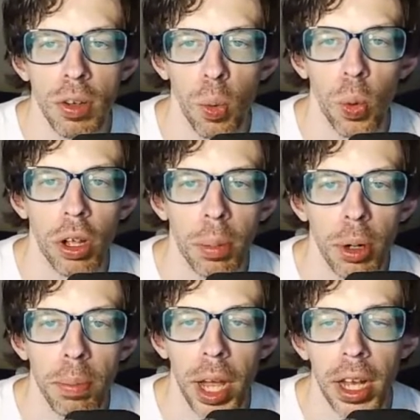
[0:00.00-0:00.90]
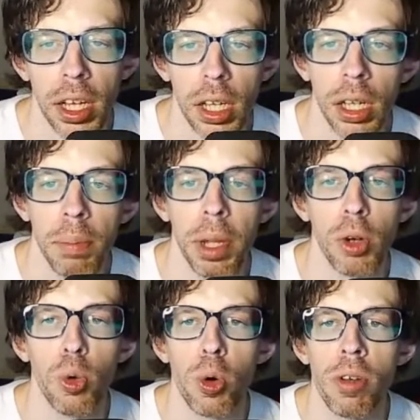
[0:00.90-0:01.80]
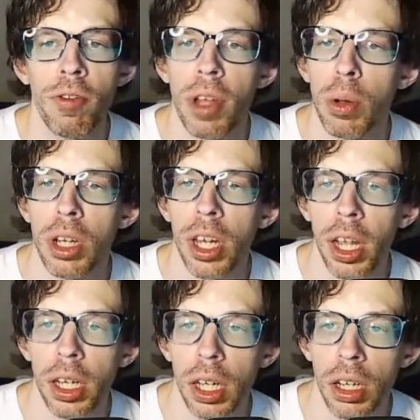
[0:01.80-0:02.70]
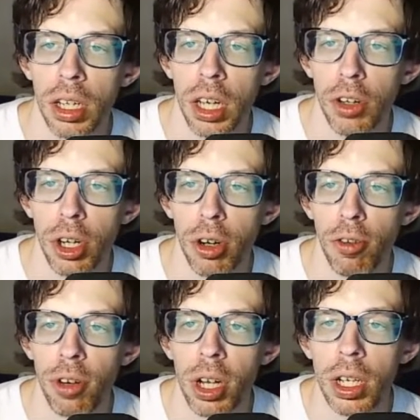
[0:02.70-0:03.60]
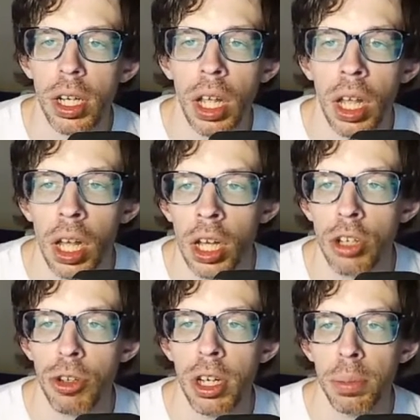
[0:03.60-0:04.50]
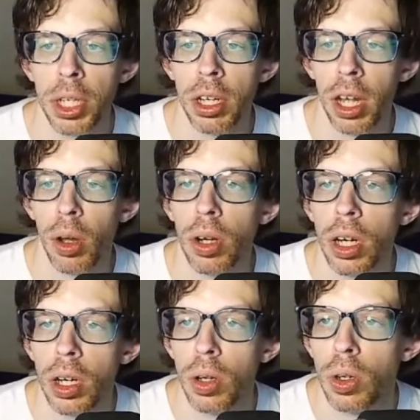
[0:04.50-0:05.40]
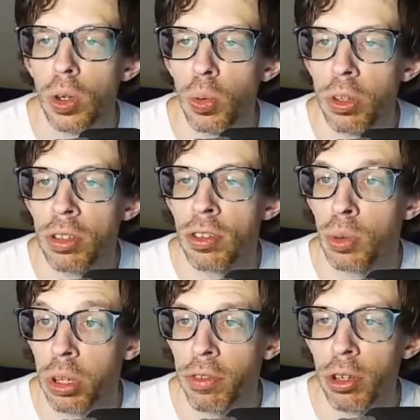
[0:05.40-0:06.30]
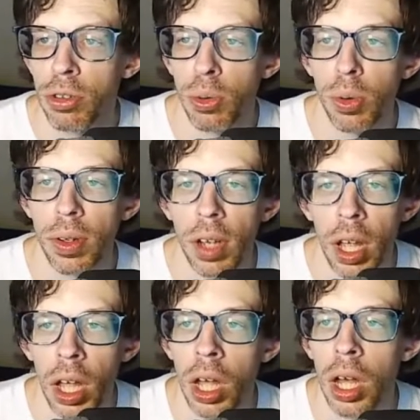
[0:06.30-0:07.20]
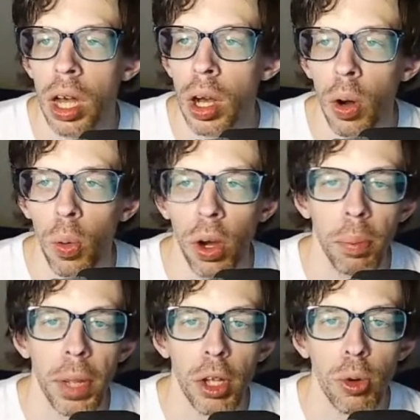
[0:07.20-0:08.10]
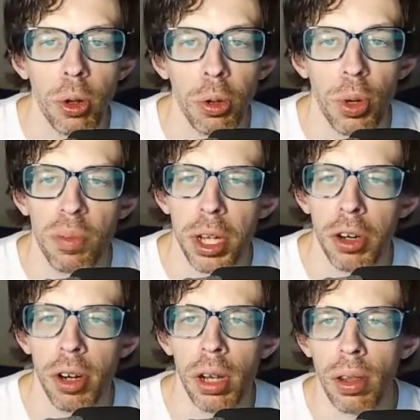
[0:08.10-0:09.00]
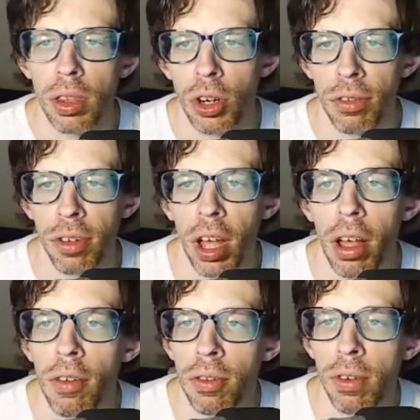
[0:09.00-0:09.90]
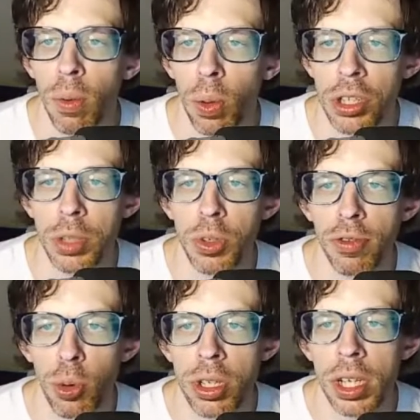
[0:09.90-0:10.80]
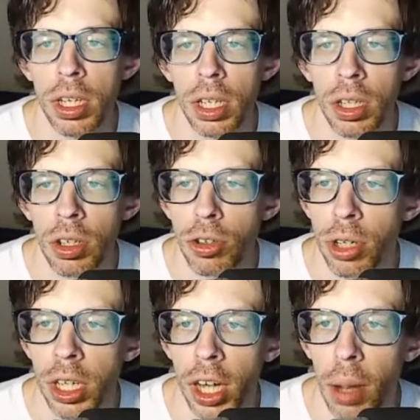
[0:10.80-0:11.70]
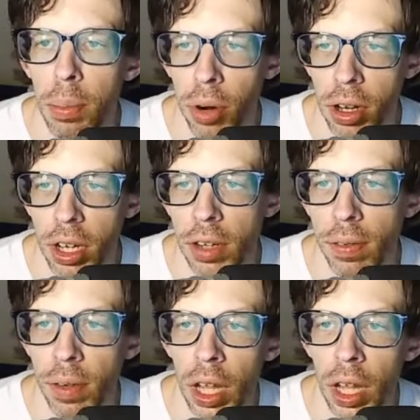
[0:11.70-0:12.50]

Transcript: To welcome her back, McElroy found yet another girlfriend, Trina McLeod, who is 12 years old. While McElroy would have been around 35. When she was 14, Trina got pregnant.